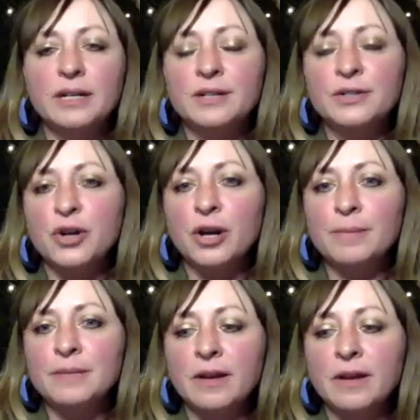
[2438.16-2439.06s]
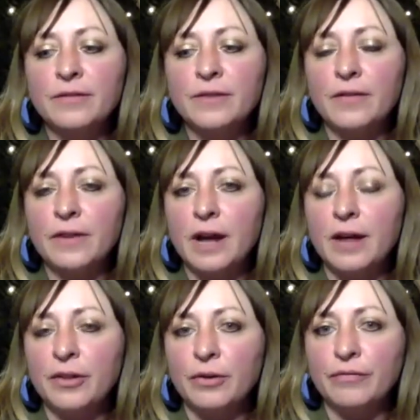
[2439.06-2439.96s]
in terms of, of
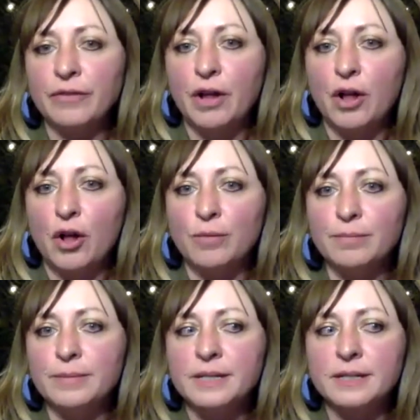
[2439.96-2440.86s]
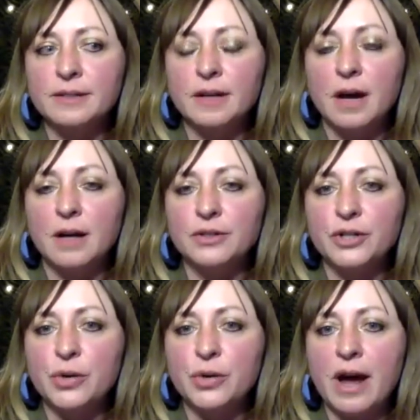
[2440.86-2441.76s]
other films, do
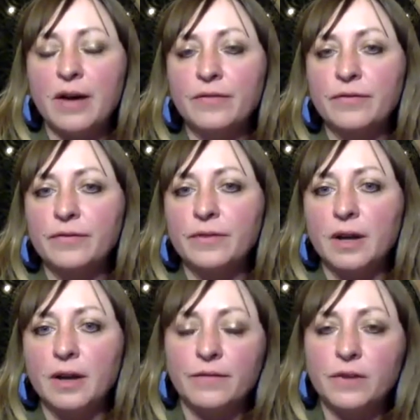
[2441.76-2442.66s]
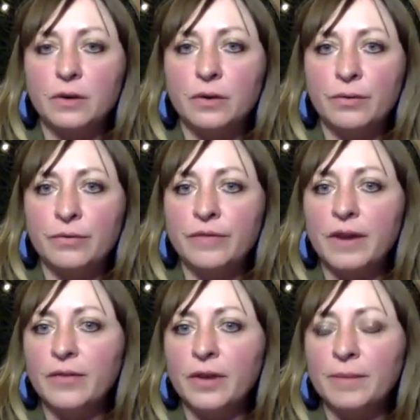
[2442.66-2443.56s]
you have a few
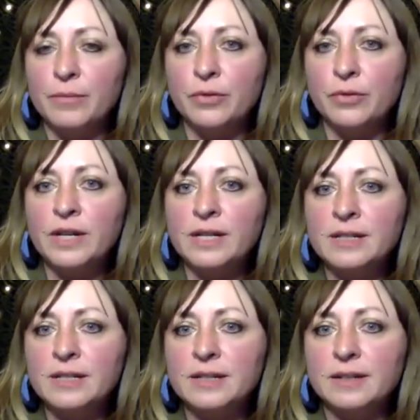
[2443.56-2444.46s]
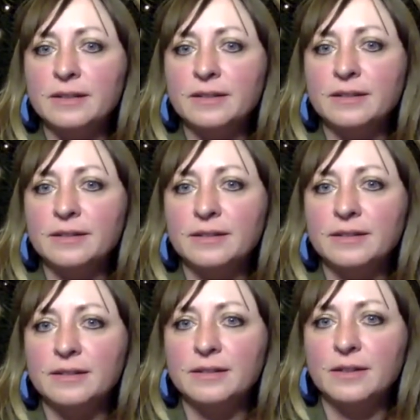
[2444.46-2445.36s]
favorite movies
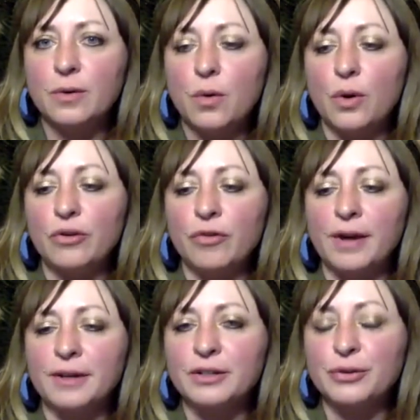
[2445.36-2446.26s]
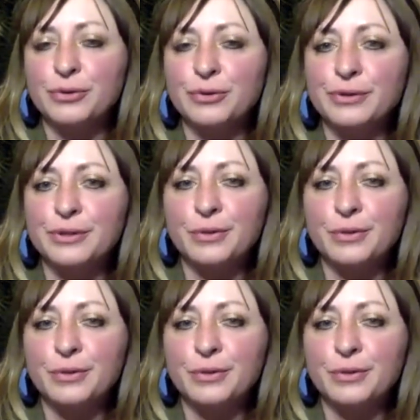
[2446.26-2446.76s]
or directors?